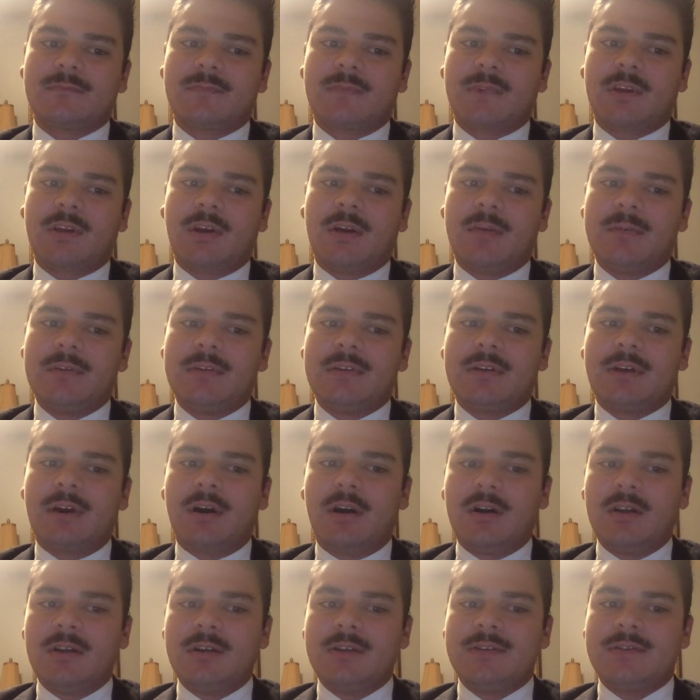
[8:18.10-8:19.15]
Coming to
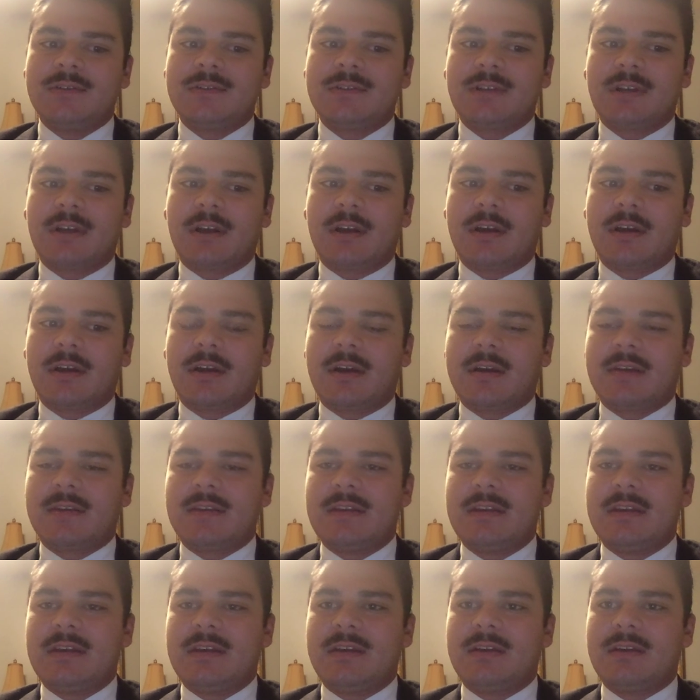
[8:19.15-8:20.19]
college, I
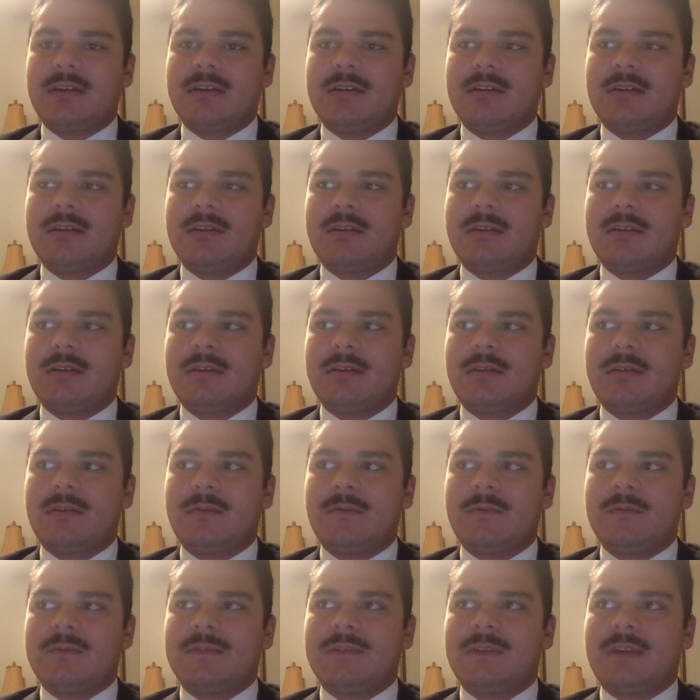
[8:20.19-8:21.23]
think
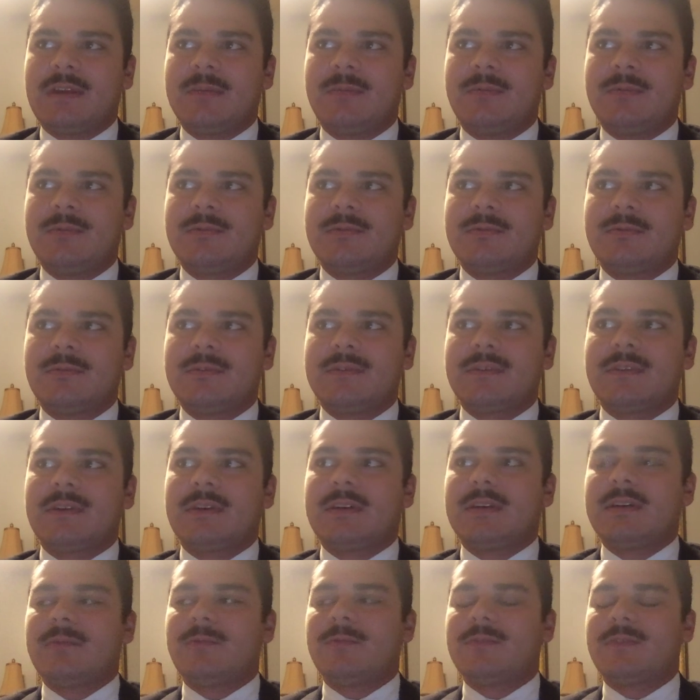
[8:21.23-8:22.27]
was a
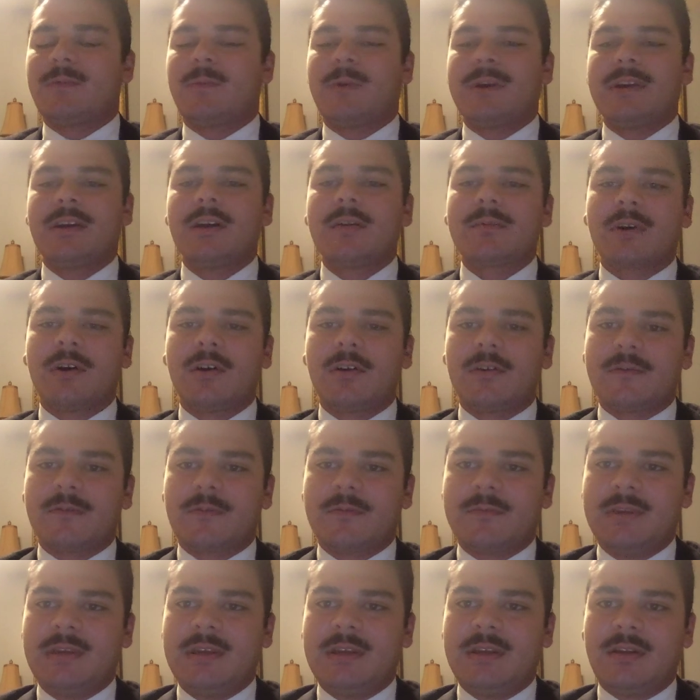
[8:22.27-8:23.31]
wake up call for
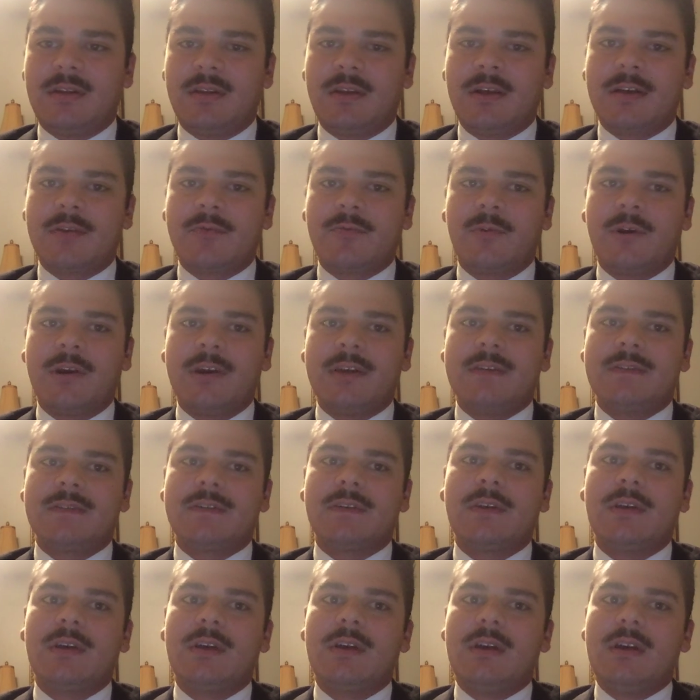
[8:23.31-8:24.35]
me in a lot of ways,
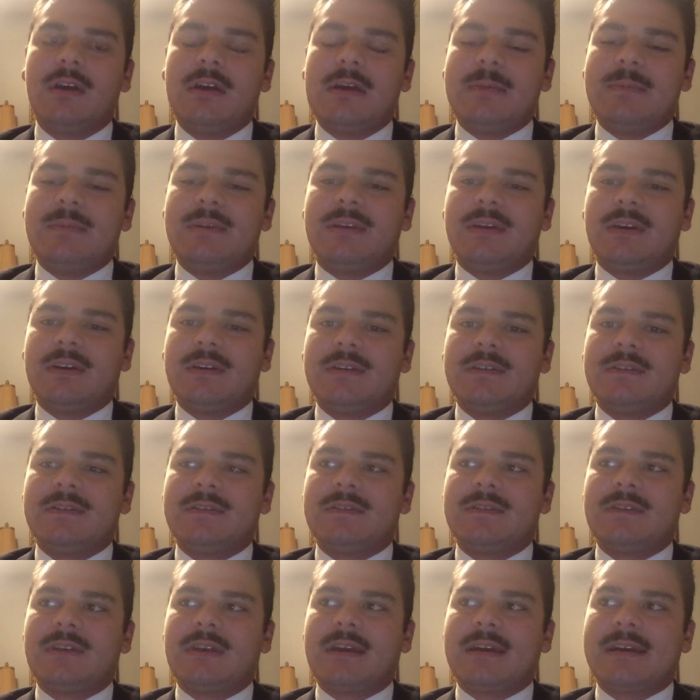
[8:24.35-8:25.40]

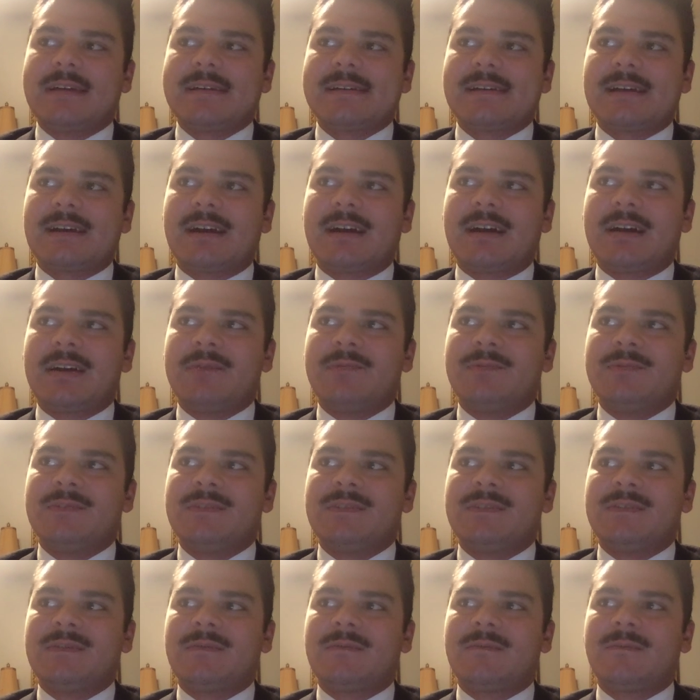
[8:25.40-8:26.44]
because I
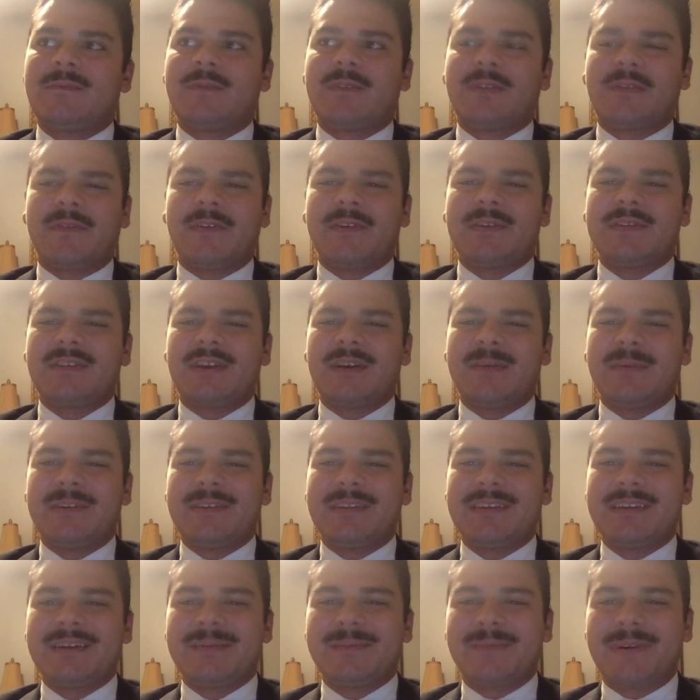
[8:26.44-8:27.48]
was, for the first time I
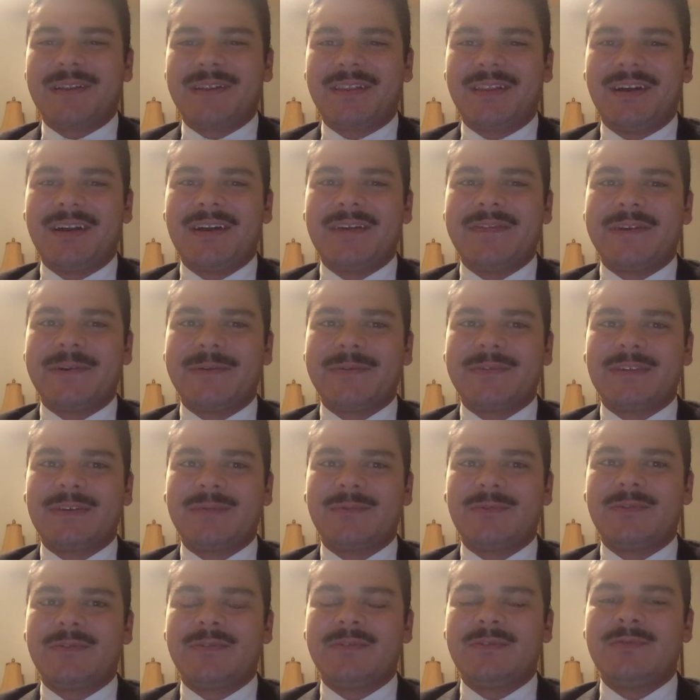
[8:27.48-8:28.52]
think in my life, I was
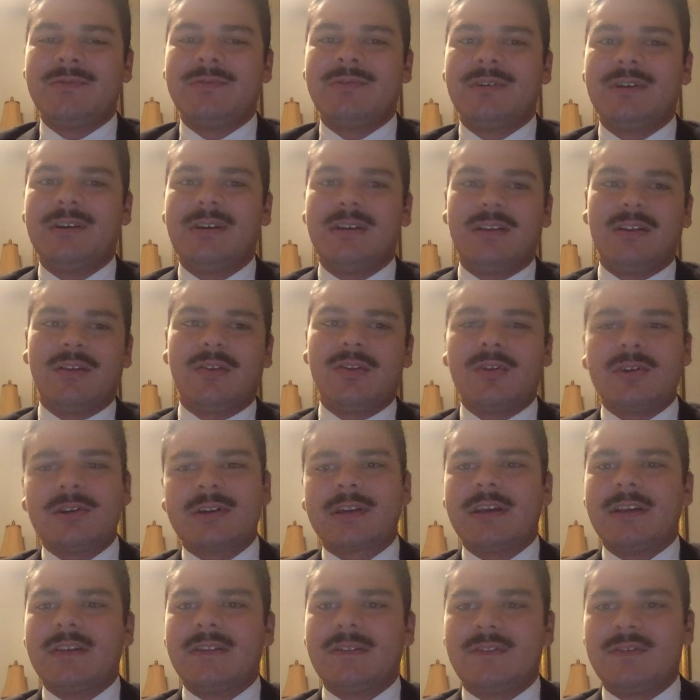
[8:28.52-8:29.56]
able to
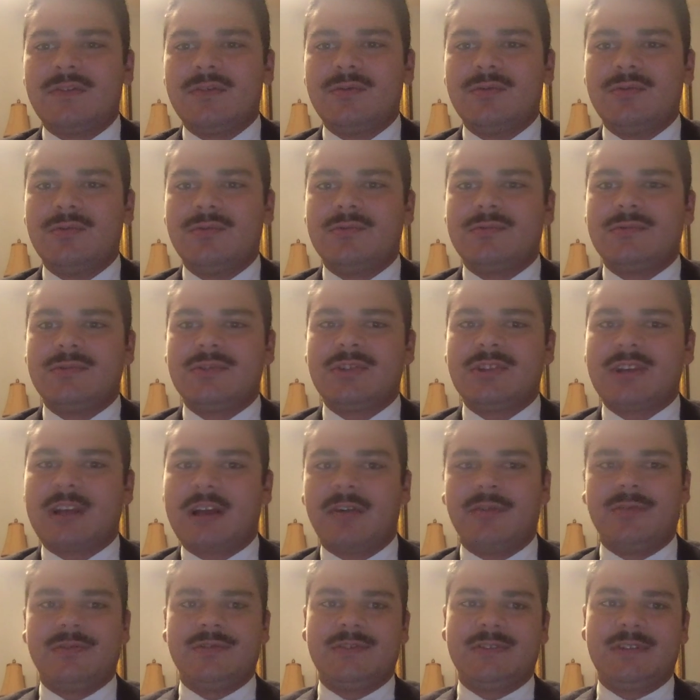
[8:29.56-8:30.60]
look into
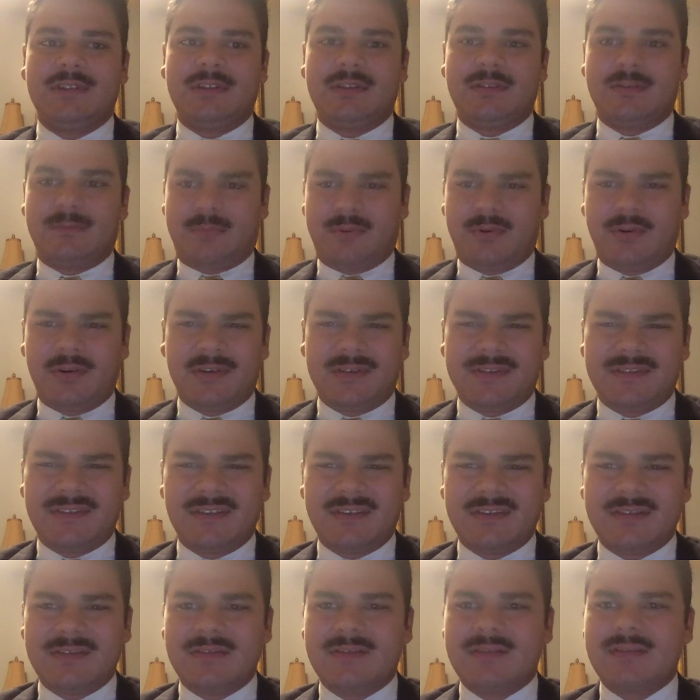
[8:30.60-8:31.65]
challenging the
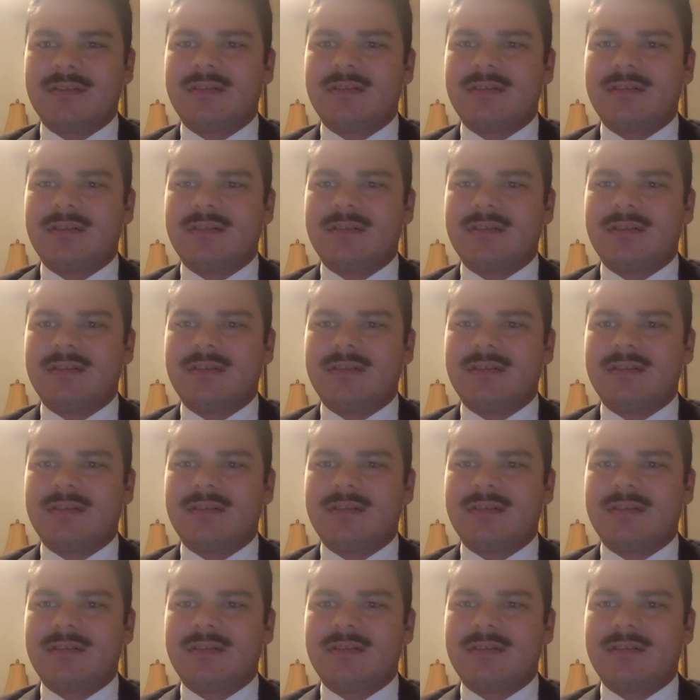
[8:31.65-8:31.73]
process.